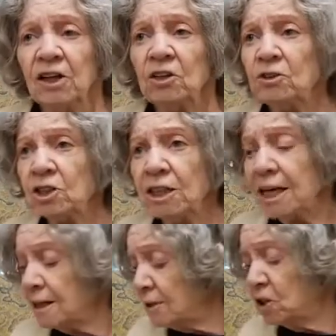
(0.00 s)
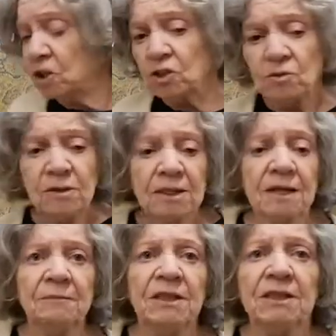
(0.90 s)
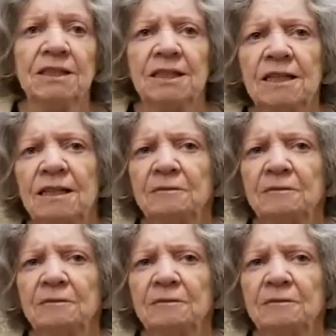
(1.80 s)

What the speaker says: You should get a stool or something to sit on.